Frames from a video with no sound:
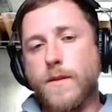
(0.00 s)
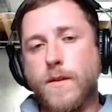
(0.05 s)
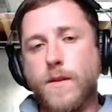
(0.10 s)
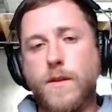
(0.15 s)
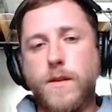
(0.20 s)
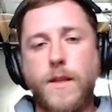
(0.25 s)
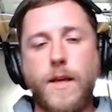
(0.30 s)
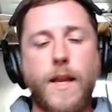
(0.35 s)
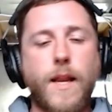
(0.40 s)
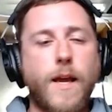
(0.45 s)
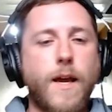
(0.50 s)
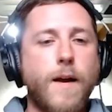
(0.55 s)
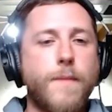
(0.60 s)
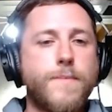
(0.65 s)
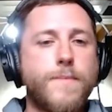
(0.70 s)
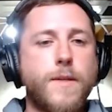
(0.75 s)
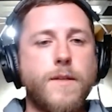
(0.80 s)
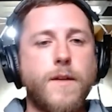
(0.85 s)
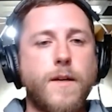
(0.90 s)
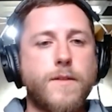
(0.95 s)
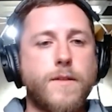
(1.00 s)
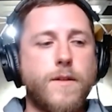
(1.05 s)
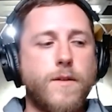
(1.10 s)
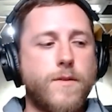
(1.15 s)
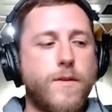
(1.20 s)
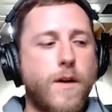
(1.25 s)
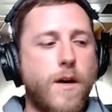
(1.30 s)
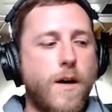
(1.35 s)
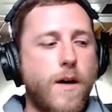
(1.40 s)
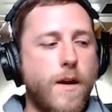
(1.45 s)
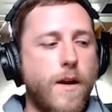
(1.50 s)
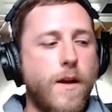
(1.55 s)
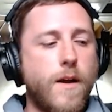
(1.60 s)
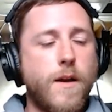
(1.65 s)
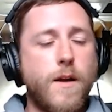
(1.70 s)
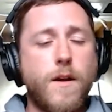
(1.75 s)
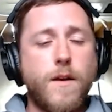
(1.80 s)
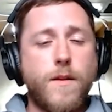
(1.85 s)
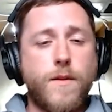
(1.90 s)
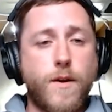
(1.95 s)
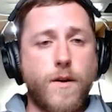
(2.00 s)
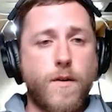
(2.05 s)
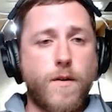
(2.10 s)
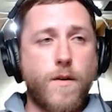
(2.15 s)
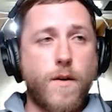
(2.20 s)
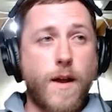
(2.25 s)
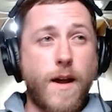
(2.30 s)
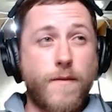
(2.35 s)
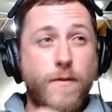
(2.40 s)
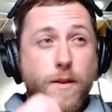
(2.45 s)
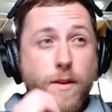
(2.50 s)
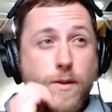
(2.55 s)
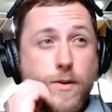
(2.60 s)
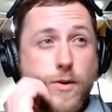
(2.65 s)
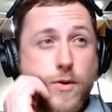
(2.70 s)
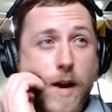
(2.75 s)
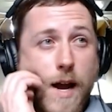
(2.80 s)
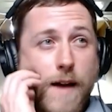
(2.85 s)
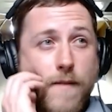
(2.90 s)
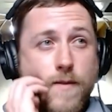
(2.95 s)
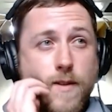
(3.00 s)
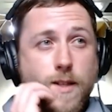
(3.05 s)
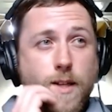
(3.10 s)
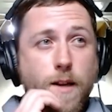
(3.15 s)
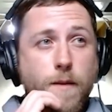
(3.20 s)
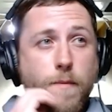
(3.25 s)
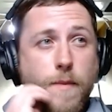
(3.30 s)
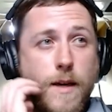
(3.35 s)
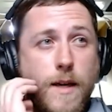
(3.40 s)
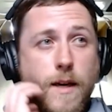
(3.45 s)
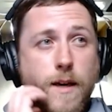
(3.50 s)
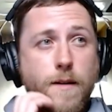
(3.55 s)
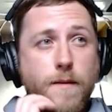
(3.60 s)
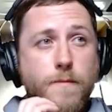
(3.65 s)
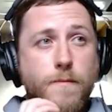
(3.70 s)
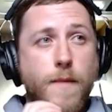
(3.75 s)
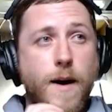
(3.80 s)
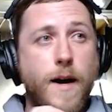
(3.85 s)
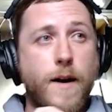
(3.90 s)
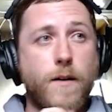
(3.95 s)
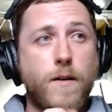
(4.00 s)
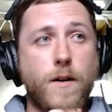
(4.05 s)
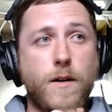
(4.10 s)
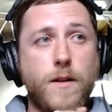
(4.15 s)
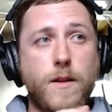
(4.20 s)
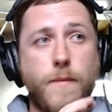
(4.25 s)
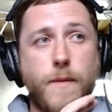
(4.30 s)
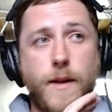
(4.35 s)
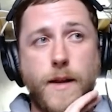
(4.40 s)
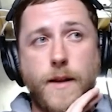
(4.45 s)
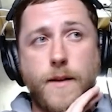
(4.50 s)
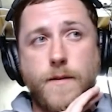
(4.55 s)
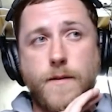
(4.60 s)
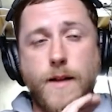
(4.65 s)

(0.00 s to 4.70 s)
leading up to Dusk Till Dawn, every draft is going to be Monarch Unlimited.